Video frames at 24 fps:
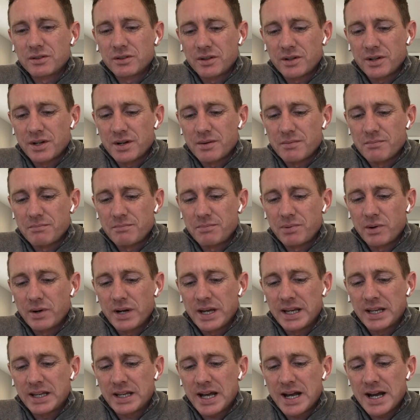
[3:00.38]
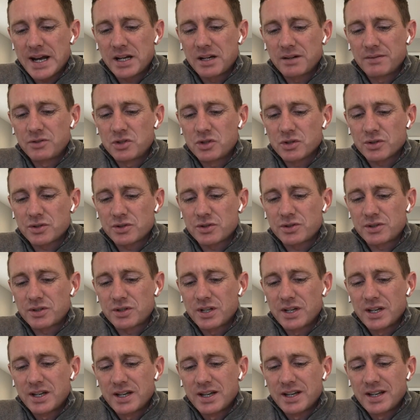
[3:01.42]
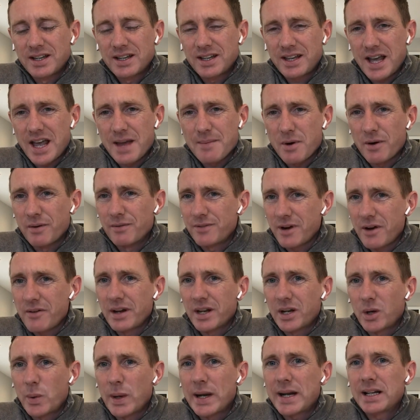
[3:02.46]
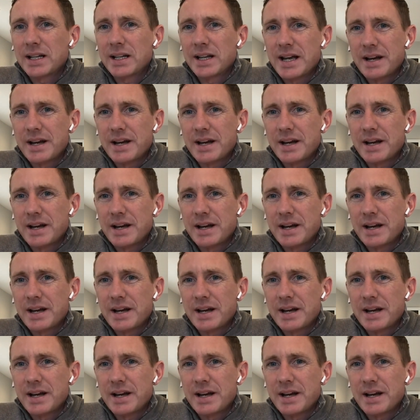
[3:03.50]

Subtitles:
but it kind of just came on very quickly.